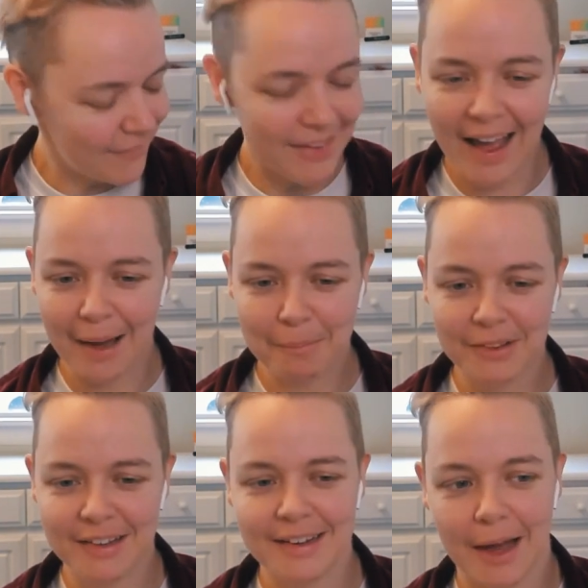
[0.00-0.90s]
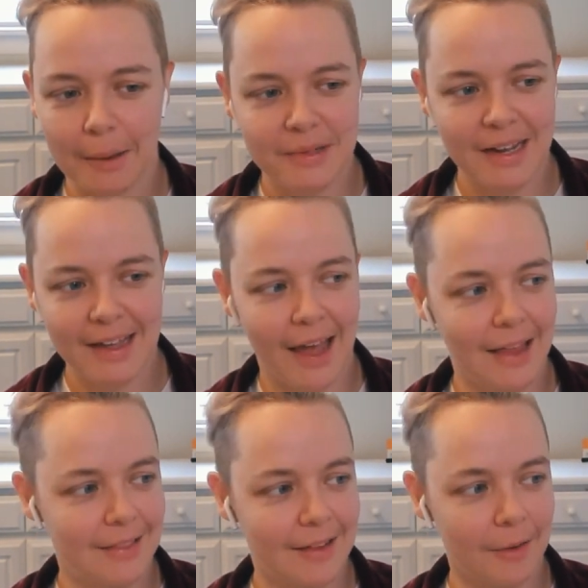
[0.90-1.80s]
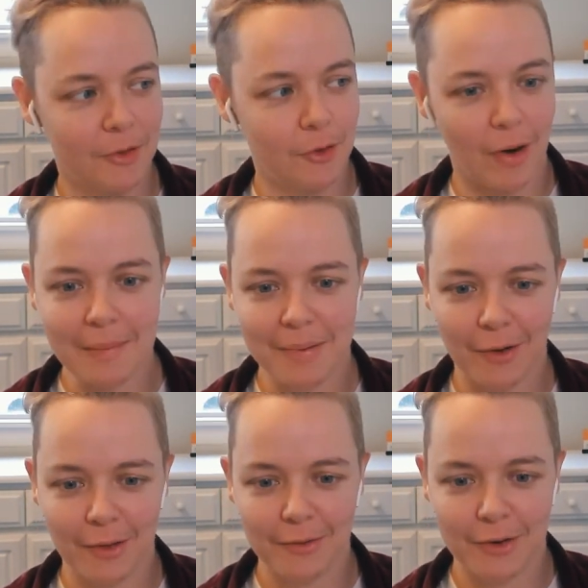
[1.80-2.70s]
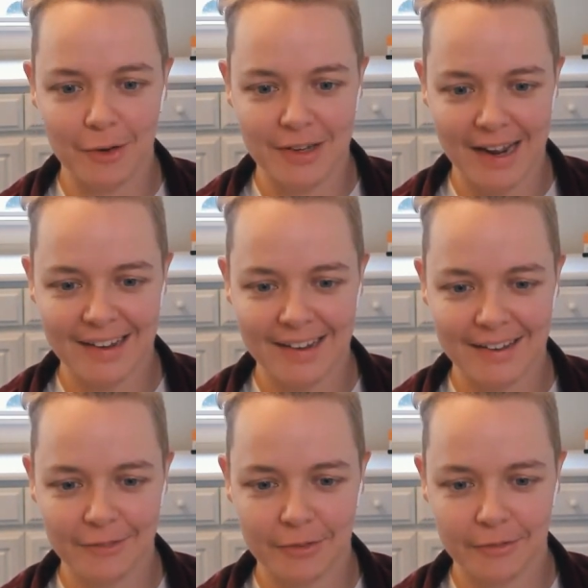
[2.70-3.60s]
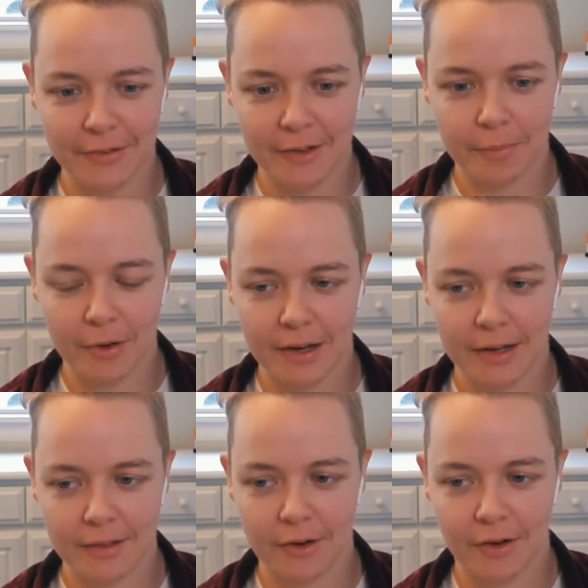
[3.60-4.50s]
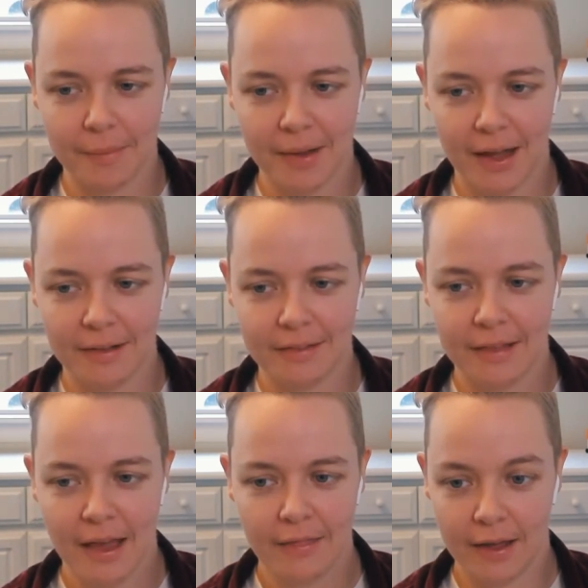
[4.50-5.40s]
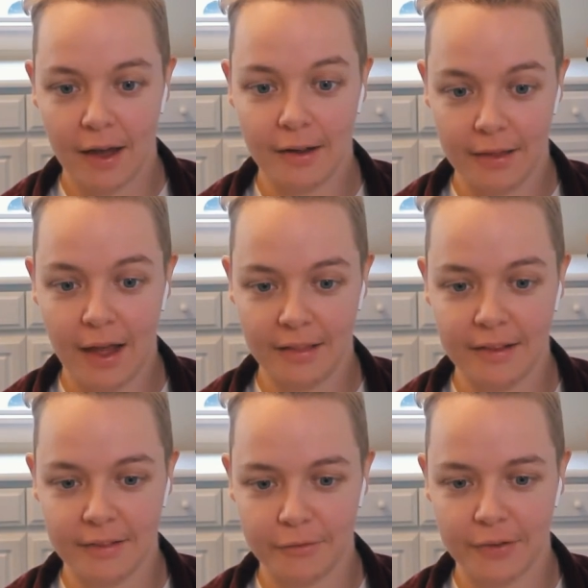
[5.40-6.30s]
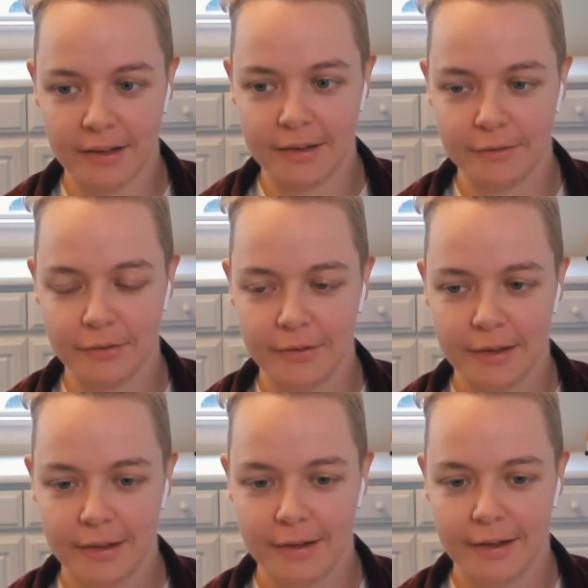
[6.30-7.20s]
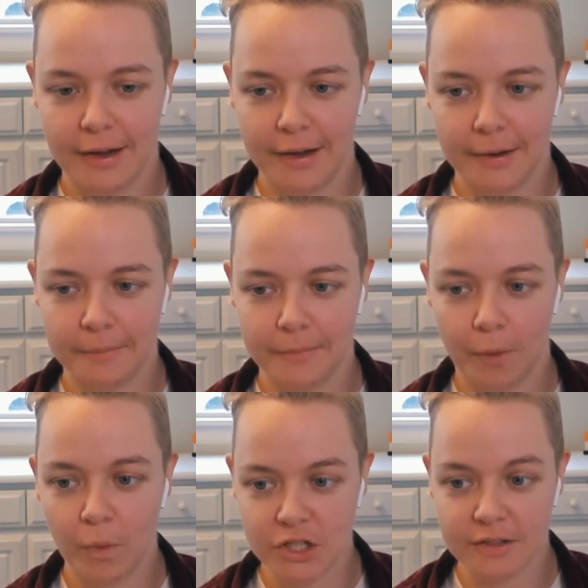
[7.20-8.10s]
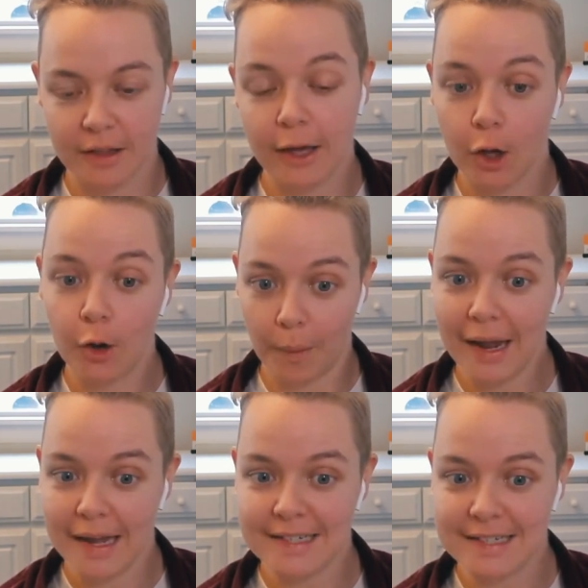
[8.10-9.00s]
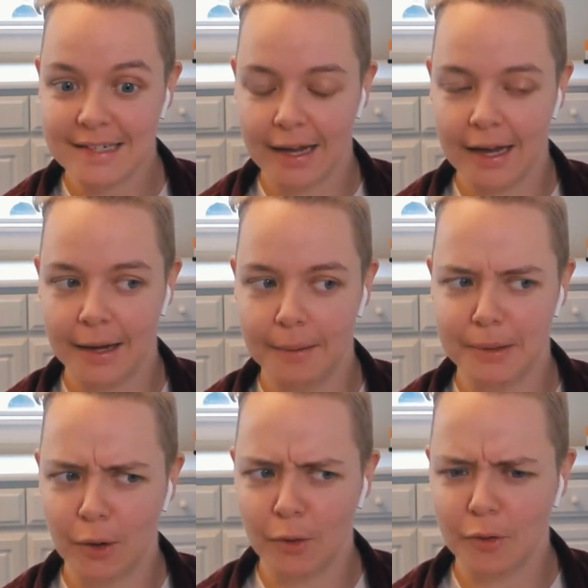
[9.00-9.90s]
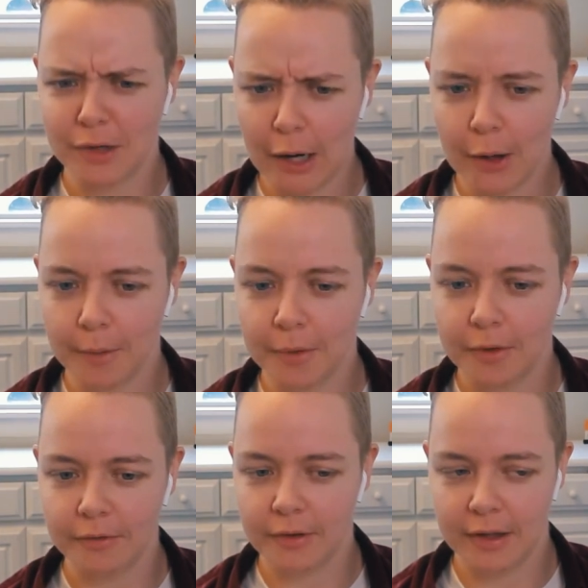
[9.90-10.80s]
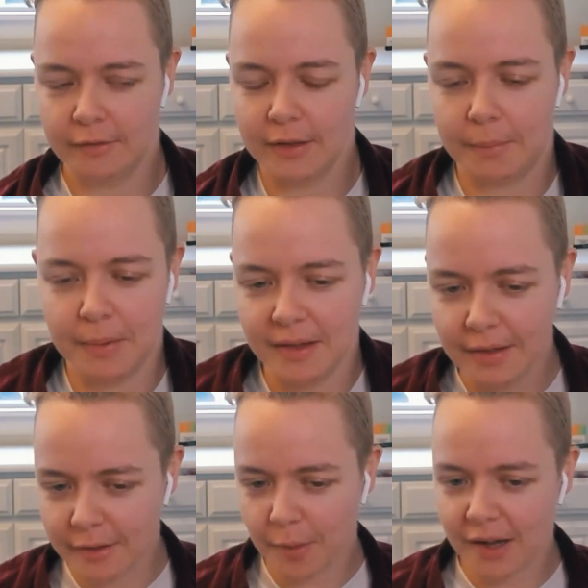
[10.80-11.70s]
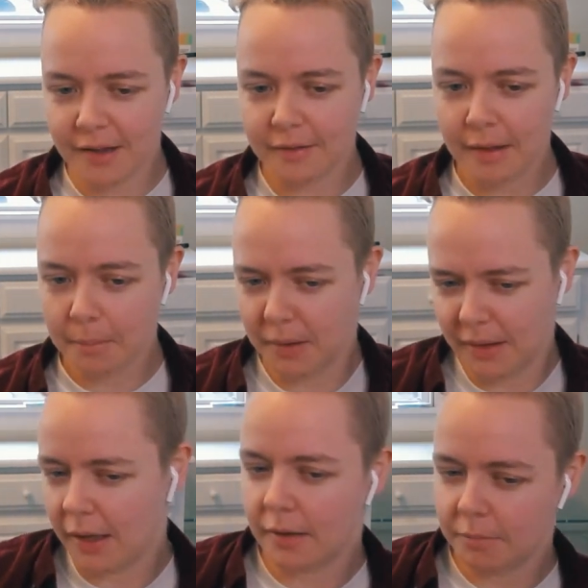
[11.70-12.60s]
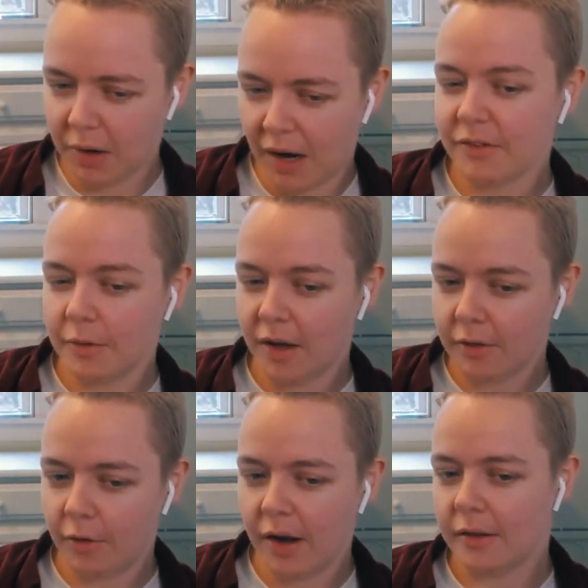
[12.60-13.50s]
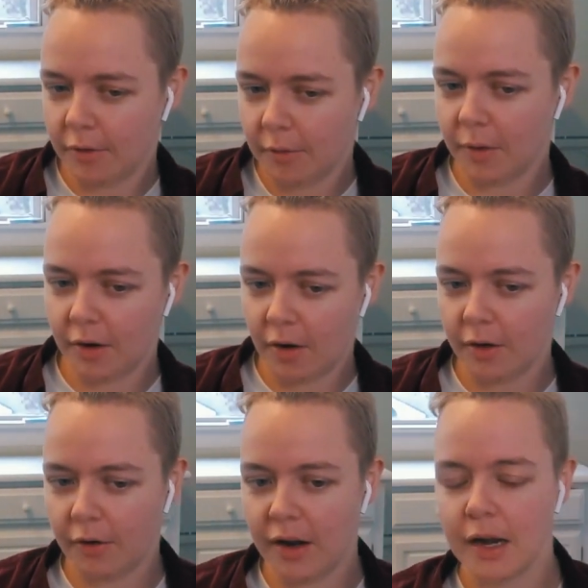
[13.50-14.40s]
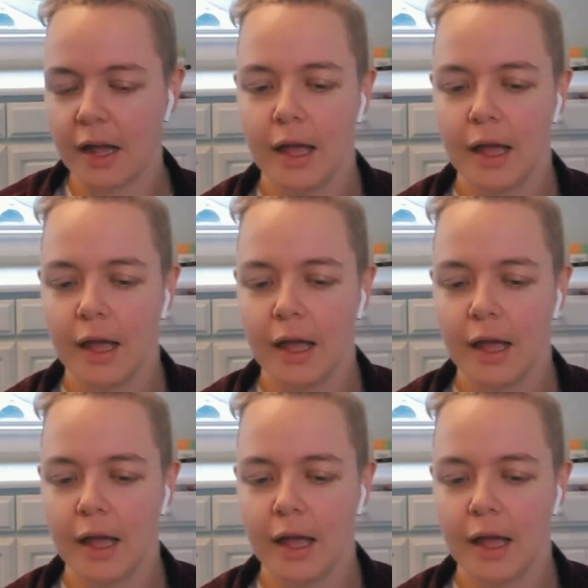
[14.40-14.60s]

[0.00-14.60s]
when apple didn't update and stopped scraping all of your data for facebook and instagram ads they got a lot less effective um, which is like great uh, but also terrible it, eh, like business wise but like privacy wise great so we're gonna call it great